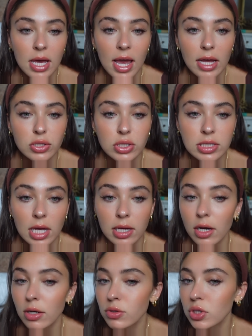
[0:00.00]
It's just like,
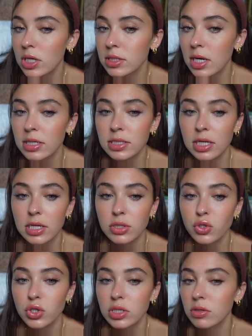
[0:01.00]
oh, she has nice skin.
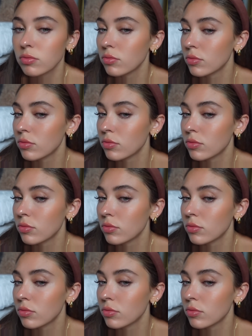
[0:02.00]
She